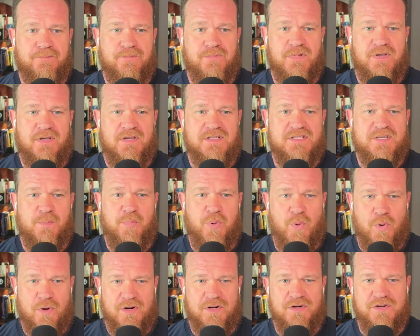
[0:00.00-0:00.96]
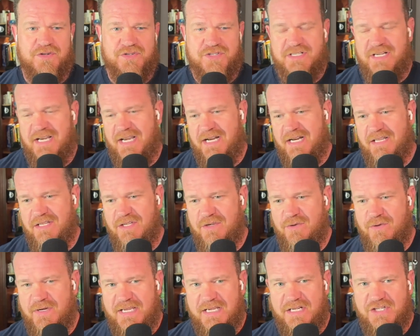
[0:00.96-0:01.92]
It's important understanding the
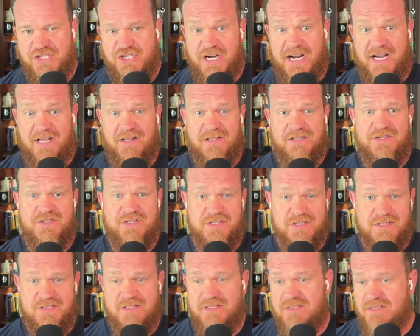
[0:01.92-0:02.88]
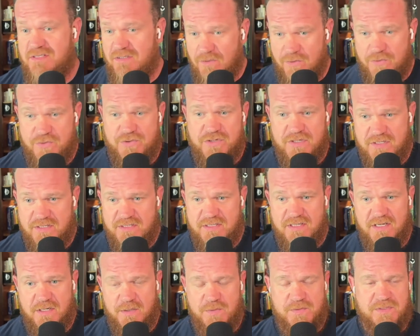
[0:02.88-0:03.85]
unique challenges and solutions
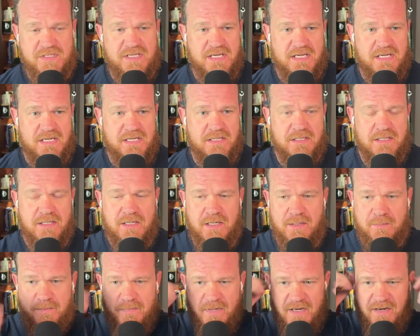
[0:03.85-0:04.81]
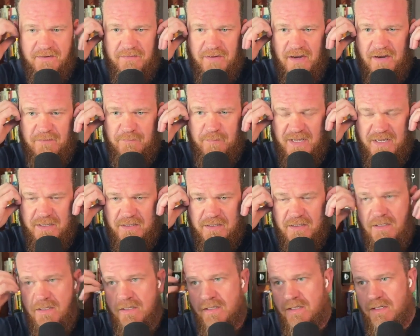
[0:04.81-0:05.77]
in OT. I've been
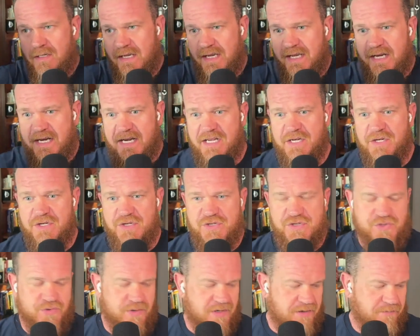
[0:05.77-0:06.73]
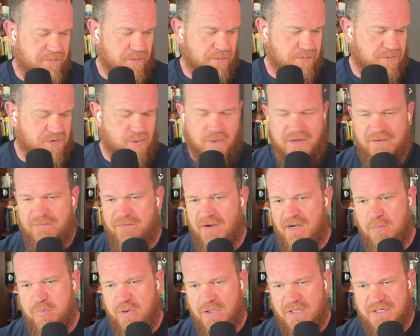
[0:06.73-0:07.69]
in industry for
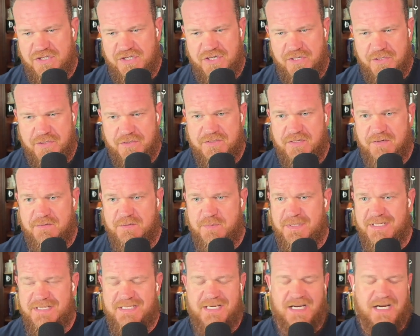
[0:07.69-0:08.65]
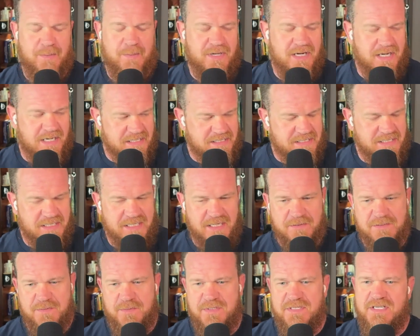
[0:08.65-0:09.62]
25 plus years. I've spent time in IT.
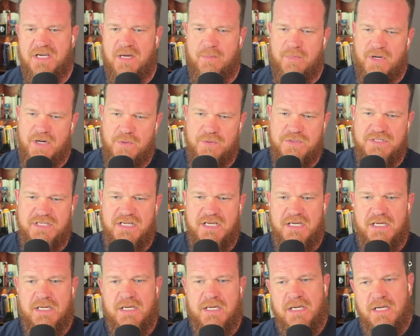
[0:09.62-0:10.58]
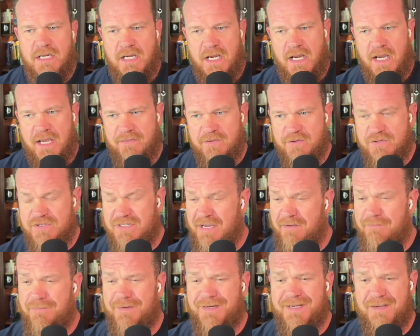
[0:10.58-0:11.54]
I've spent time in OT, and there's
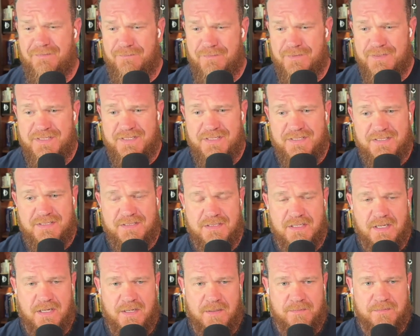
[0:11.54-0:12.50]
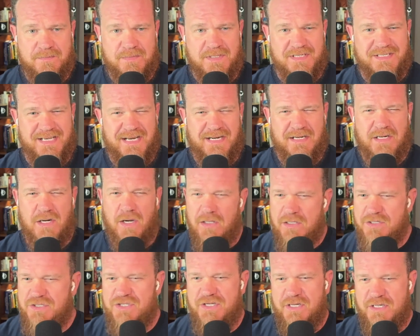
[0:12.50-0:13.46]
definite differences. The
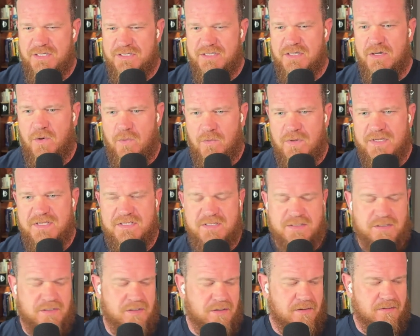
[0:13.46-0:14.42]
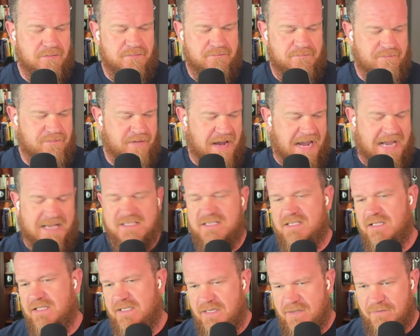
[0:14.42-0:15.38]
technology isn't always
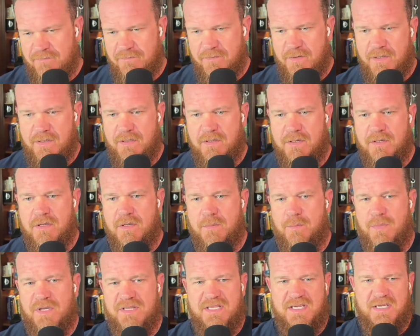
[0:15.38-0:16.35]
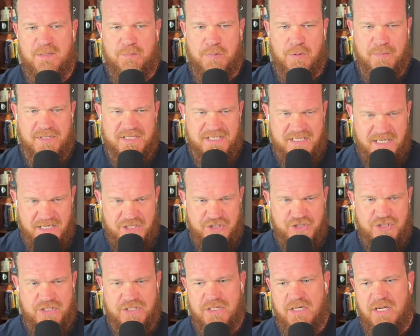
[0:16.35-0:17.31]
vastly different, but the
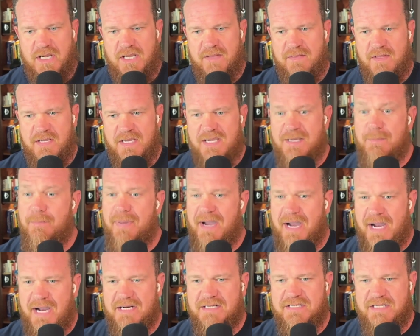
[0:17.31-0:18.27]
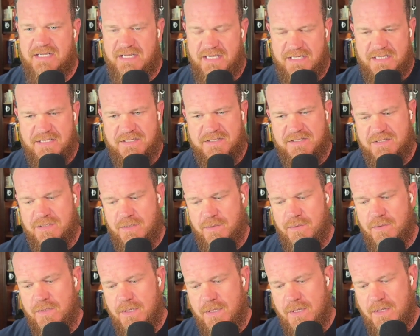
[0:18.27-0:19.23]
implementation and the impact is. So
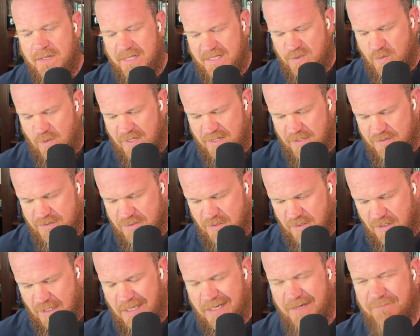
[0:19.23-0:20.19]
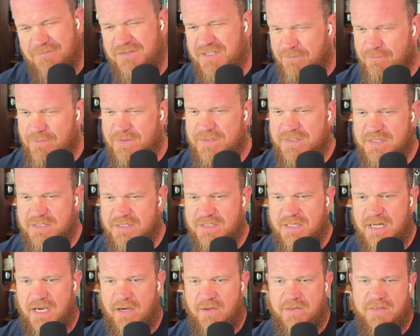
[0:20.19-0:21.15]
that's why there's a lot of differences in
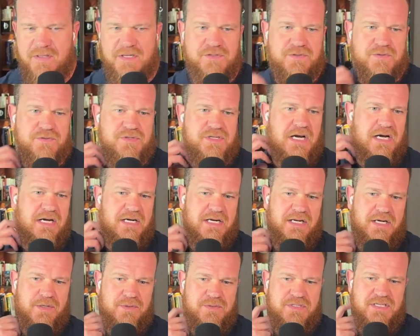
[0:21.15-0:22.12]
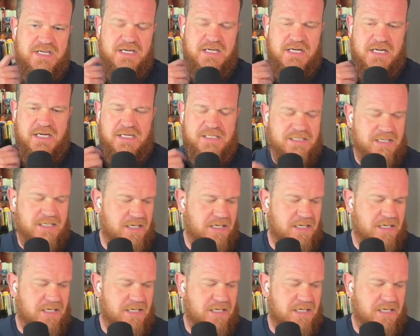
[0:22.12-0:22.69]
how things are done in OT and IT.